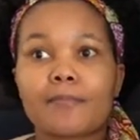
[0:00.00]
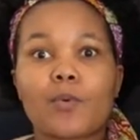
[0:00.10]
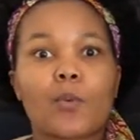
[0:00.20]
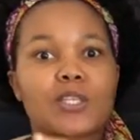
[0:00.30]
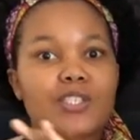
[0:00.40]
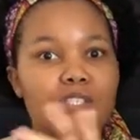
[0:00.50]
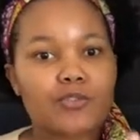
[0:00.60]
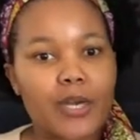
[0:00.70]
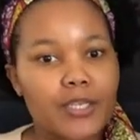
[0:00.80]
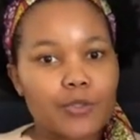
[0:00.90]
while
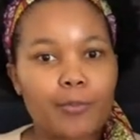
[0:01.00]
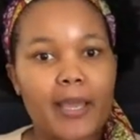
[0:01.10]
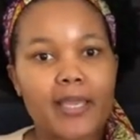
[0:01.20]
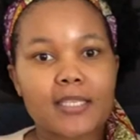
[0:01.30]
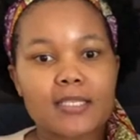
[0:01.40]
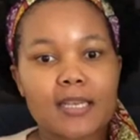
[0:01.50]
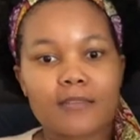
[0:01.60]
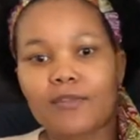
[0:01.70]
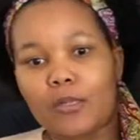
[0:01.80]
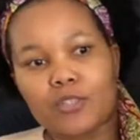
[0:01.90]
she's trying to pack and
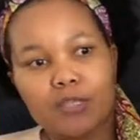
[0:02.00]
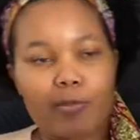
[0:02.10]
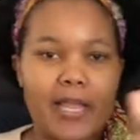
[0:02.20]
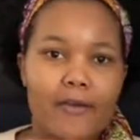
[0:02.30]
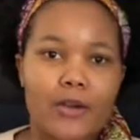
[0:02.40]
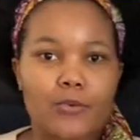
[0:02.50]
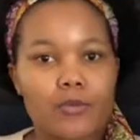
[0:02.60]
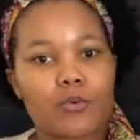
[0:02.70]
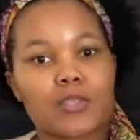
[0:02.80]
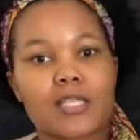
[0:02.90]
stuff. I'll just play around
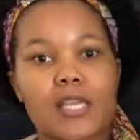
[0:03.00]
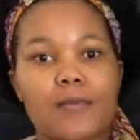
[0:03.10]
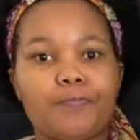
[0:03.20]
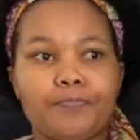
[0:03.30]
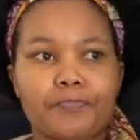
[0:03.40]
with Jose,